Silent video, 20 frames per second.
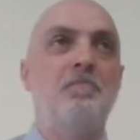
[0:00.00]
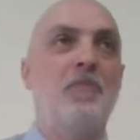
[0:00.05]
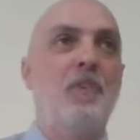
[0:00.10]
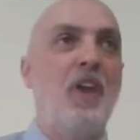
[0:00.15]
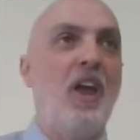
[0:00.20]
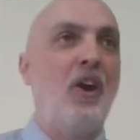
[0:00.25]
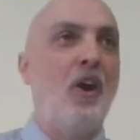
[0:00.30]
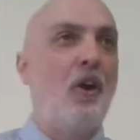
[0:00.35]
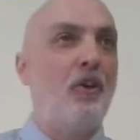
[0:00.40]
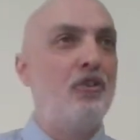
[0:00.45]

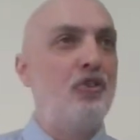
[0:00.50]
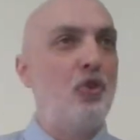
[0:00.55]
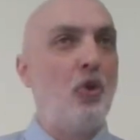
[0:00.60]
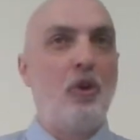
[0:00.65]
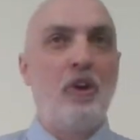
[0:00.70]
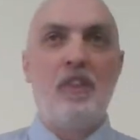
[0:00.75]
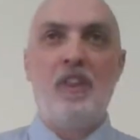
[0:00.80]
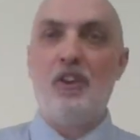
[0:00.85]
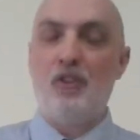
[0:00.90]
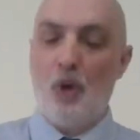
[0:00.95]
in our
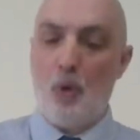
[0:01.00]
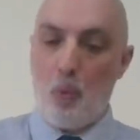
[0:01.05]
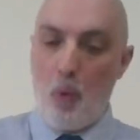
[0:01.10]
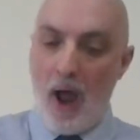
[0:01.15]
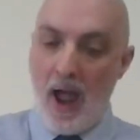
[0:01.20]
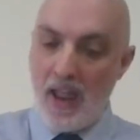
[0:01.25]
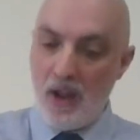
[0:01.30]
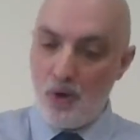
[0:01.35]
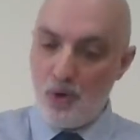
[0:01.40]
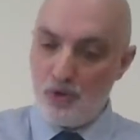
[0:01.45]
story. These are
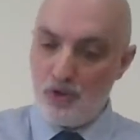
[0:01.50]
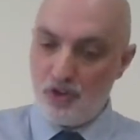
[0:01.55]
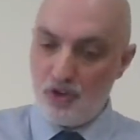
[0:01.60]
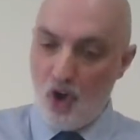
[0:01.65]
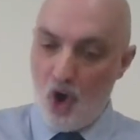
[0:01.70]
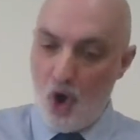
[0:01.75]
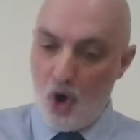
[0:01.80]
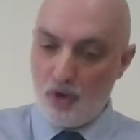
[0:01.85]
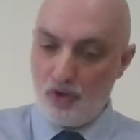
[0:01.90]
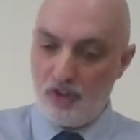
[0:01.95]
wild
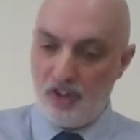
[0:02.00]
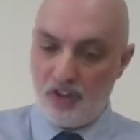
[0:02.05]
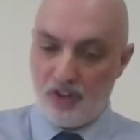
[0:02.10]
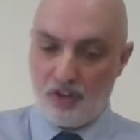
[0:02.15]
dogs. These are